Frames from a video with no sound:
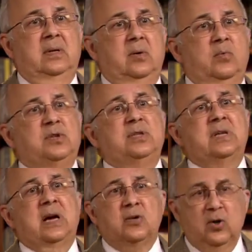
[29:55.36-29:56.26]
which is
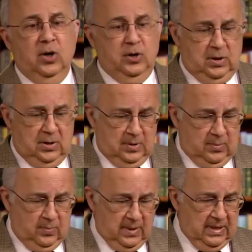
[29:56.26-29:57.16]
acknowledged
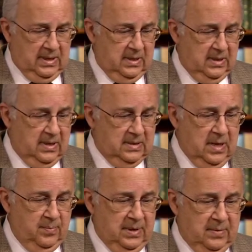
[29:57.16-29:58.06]
by Nizami.